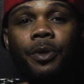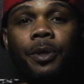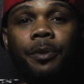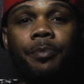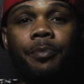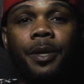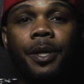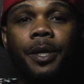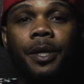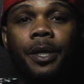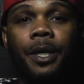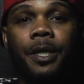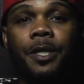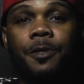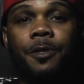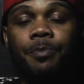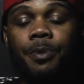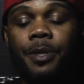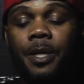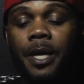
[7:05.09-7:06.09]
what it been in
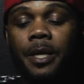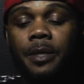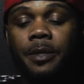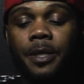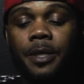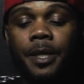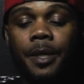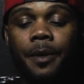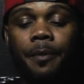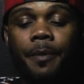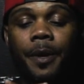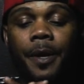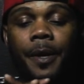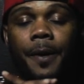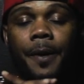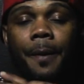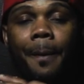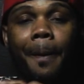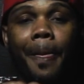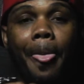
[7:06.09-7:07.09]
this PA scene,
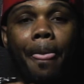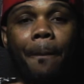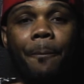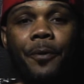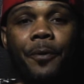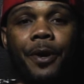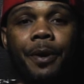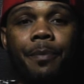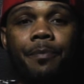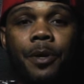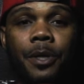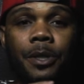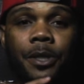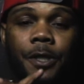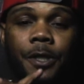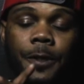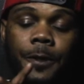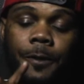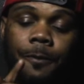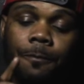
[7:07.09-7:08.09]
man, pretty much.